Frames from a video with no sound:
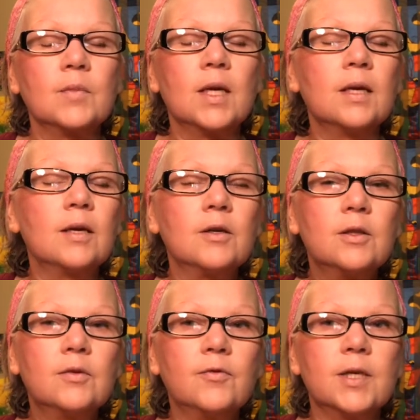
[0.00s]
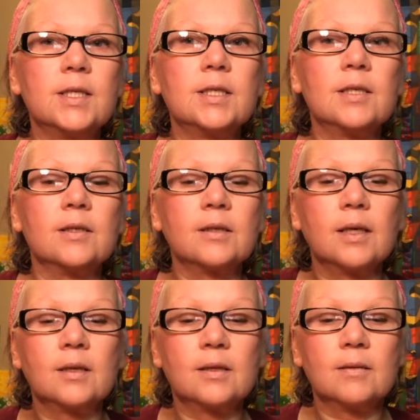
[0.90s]
and I got the phrase here,
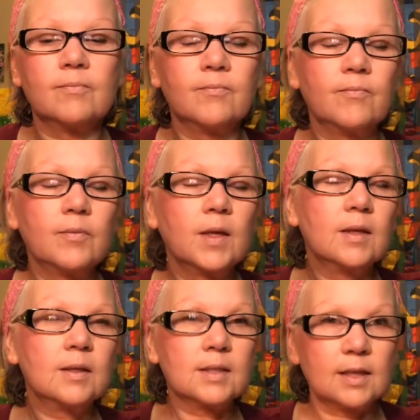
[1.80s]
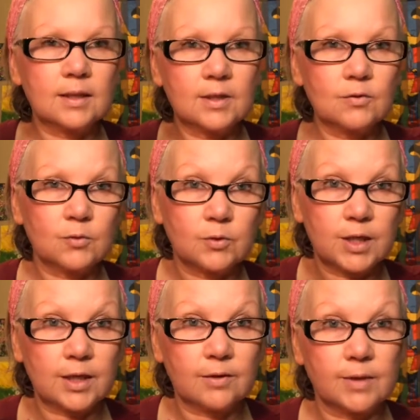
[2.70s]
like the sun doesn't
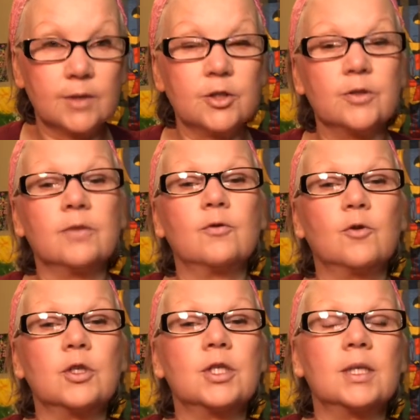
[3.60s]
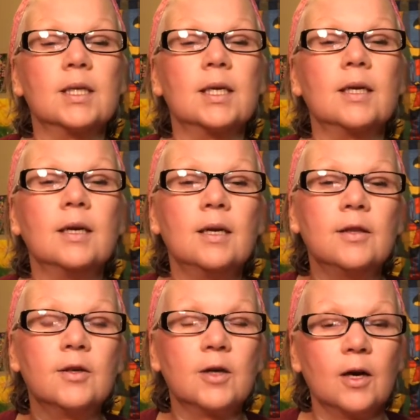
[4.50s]
rotate around you, unfortunately.
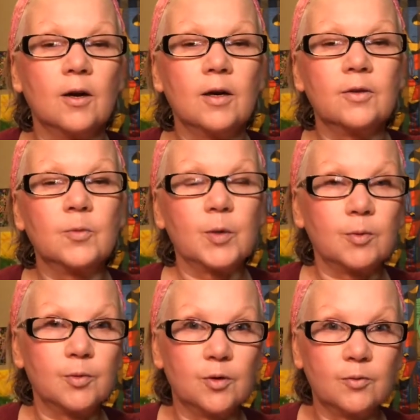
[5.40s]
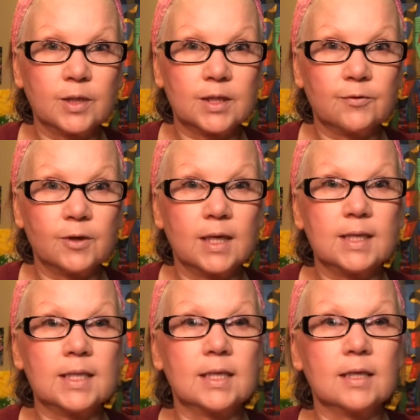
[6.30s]
There are other people with different
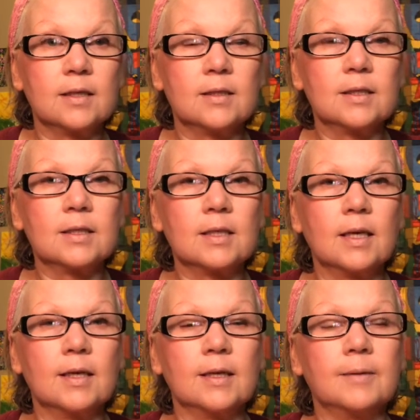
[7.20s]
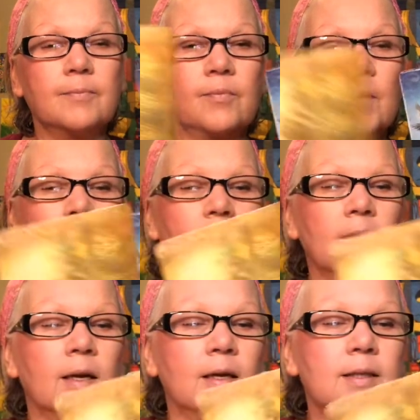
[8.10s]
ideas.
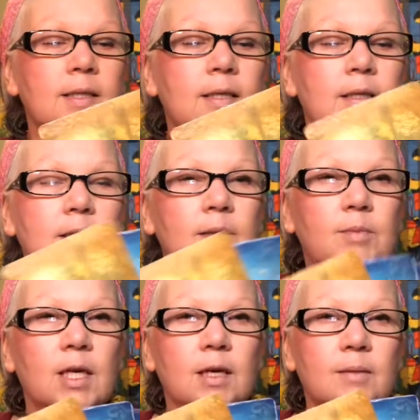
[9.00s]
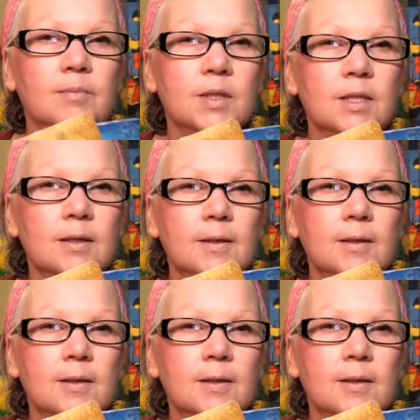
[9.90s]
And I see that sometimes